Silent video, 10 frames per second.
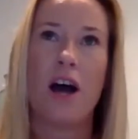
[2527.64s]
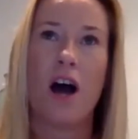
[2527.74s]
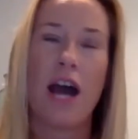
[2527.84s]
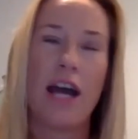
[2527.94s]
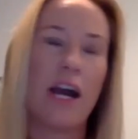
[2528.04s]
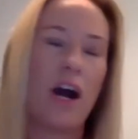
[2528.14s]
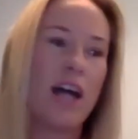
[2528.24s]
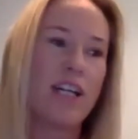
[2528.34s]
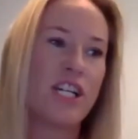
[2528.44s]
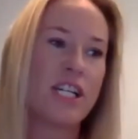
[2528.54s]

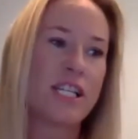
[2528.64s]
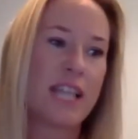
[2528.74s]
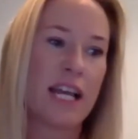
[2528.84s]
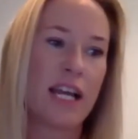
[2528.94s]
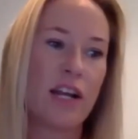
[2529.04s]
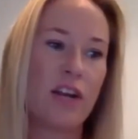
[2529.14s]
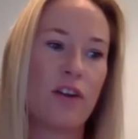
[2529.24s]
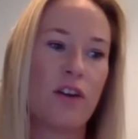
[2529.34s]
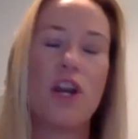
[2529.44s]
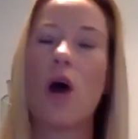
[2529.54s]
I just think,
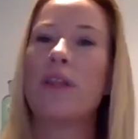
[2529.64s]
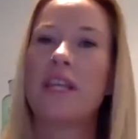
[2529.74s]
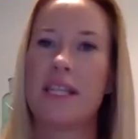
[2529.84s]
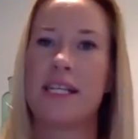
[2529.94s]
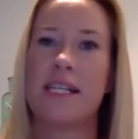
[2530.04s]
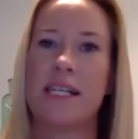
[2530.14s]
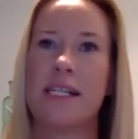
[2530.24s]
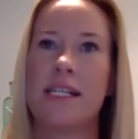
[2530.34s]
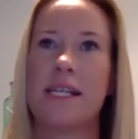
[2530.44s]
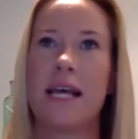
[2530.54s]
knowing that this
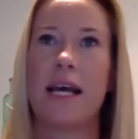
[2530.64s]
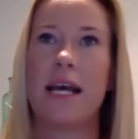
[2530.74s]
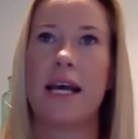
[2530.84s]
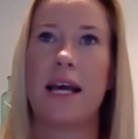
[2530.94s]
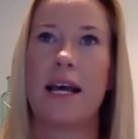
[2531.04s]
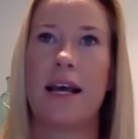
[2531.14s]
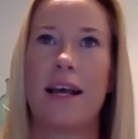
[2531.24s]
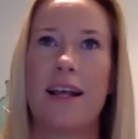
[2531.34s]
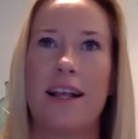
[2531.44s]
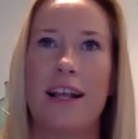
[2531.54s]
is
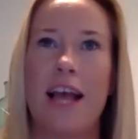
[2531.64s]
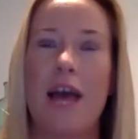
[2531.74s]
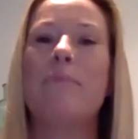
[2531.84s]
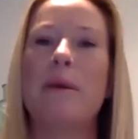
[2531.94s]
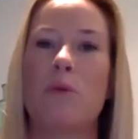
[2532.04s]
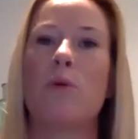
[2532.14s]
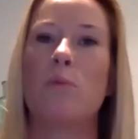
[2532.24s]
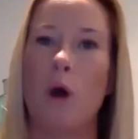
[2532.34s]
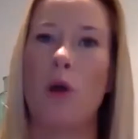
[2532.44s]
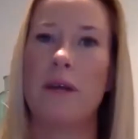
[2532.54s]
a memorable
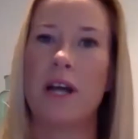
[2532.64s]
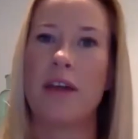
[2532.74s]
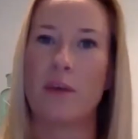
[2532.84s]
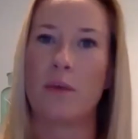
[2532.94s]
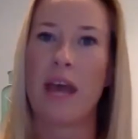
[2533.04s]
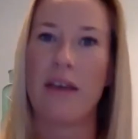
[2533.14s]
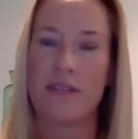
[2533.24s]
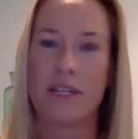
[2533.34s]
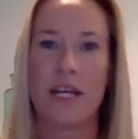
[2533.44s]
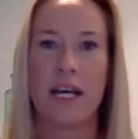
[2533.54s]
moment, I think we have
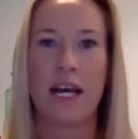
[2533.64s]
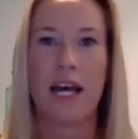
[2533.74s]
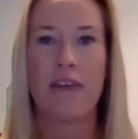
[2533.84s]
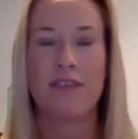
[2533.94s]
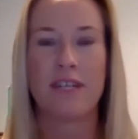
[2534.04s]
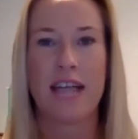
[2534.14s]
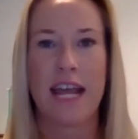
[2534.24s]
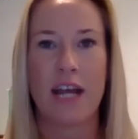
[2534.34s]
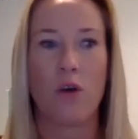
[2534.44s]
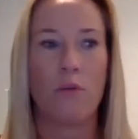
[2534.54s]
to
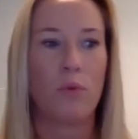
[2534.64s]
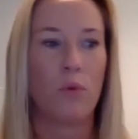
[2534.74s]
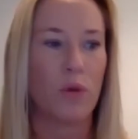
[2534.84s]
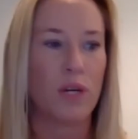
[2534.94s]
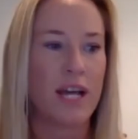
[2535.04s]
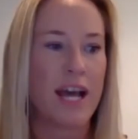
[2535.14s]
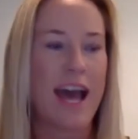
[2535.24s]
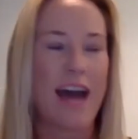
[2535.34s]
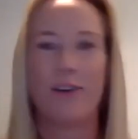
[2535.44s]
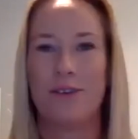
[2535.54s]
take on board
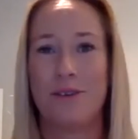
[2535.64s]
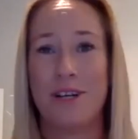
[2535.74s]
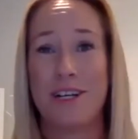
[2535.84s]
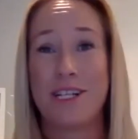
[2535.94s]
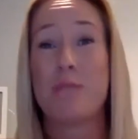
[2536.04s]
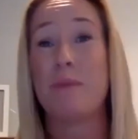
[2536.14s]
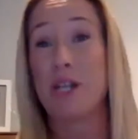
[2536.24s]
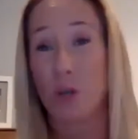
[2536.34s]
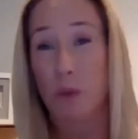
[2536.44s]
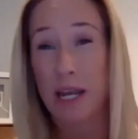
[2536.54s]
how
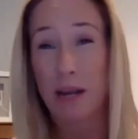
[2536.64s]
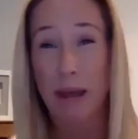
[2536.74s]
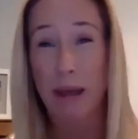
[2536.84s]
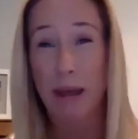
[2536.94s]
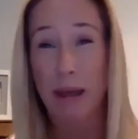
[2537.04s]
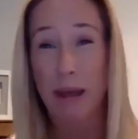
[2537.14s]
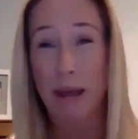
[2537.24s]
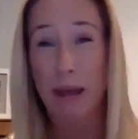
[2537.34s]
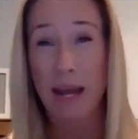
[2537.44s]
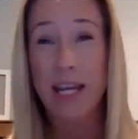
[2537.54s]
special we can make
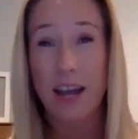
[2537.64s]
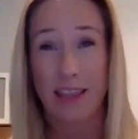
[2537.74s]
it.